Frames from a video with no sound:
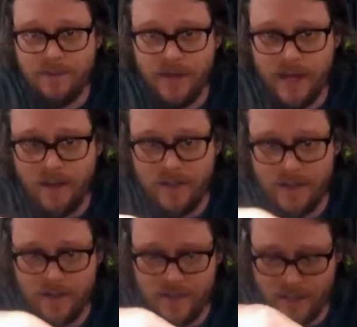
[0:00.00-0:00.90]
not on the
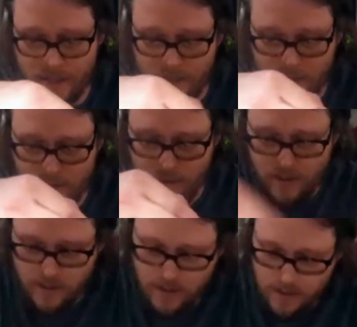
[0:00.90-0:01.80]
other side
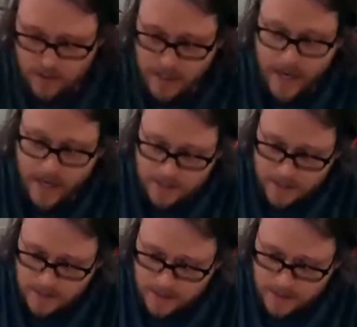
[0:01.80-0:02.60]
yet.